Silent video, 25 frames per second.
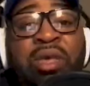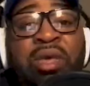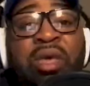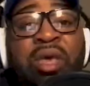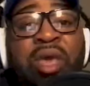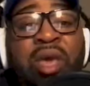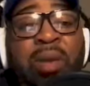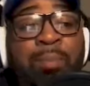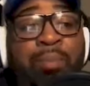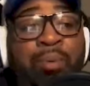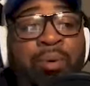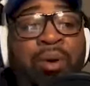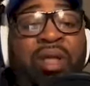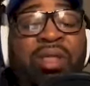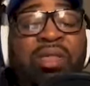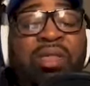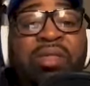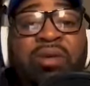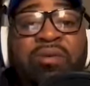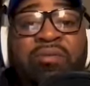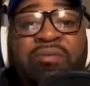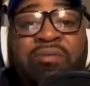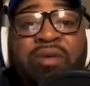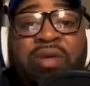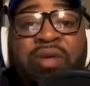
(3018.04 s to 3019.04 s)

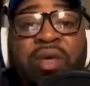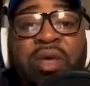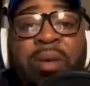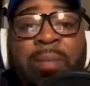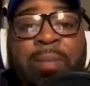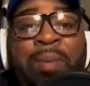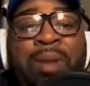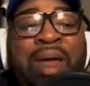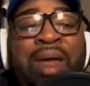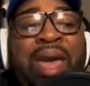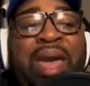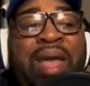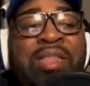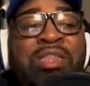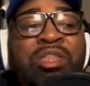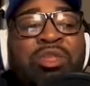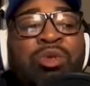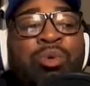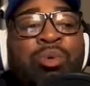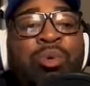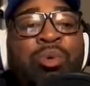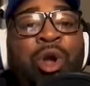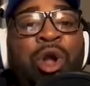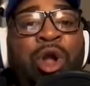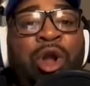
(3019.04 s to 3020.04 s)
impressive, but I had
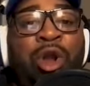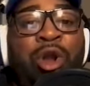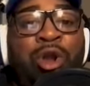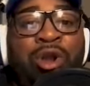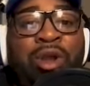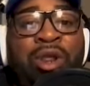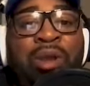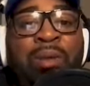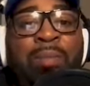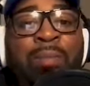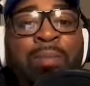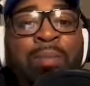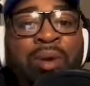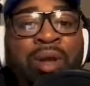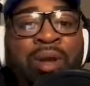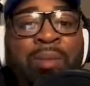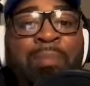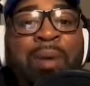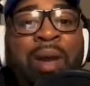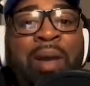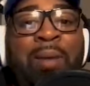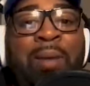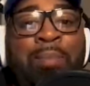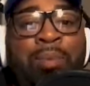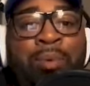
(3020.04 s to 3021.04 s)
to earn it brick
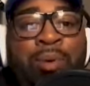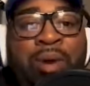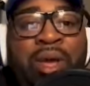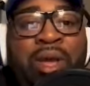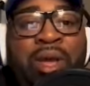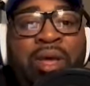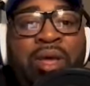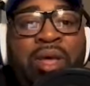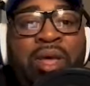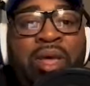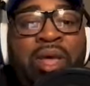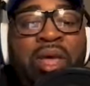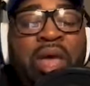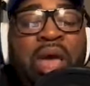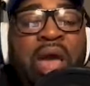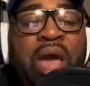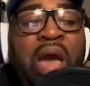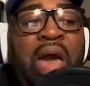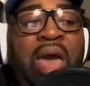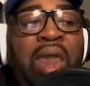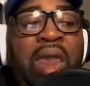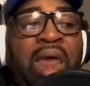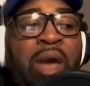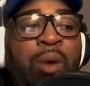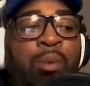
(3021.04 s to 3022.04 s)
by brick.
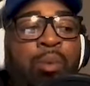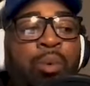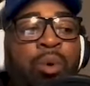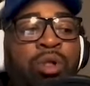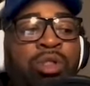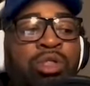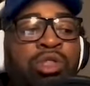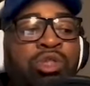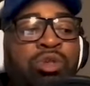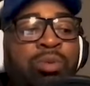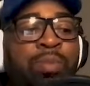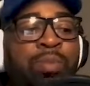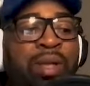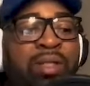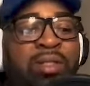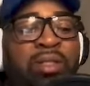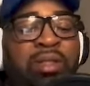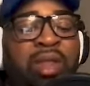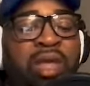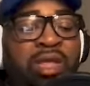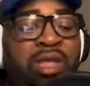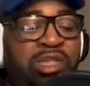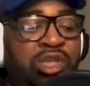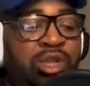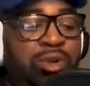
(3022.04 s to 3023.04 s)
And I want to make the
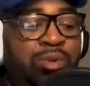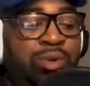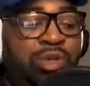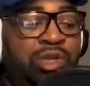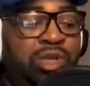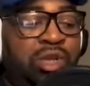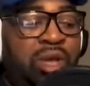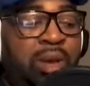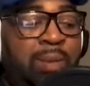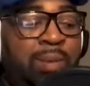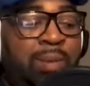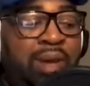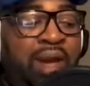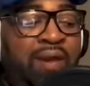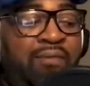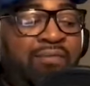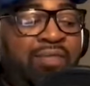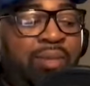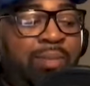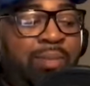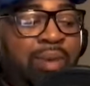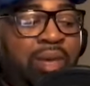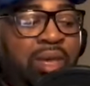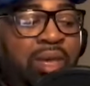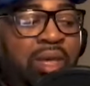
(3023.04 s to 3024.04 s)
next generation coming
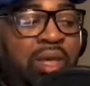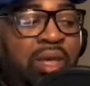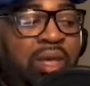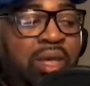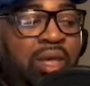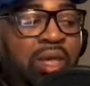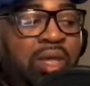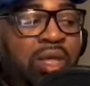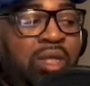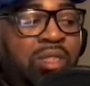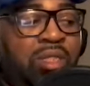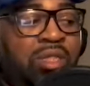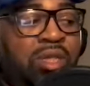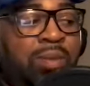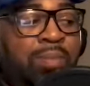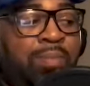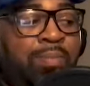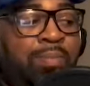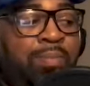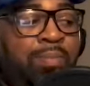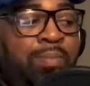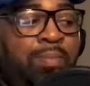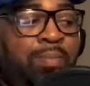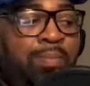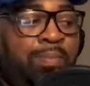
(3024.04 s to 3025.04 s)
after me
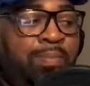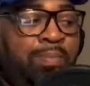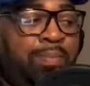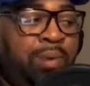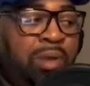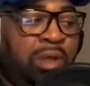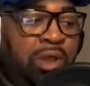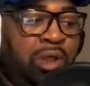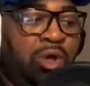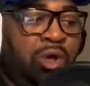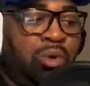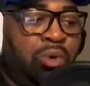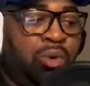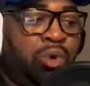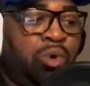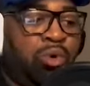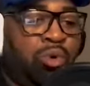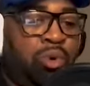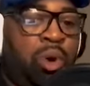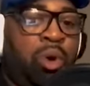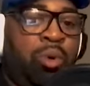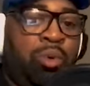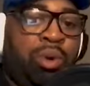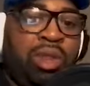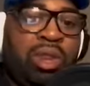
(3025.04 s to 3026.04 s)
to, you know,
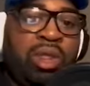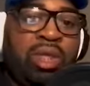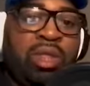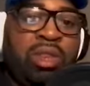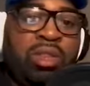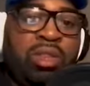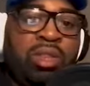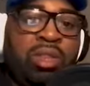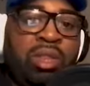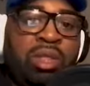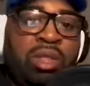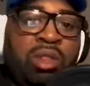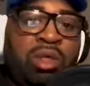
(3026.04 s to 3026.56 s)
grow in it, you know,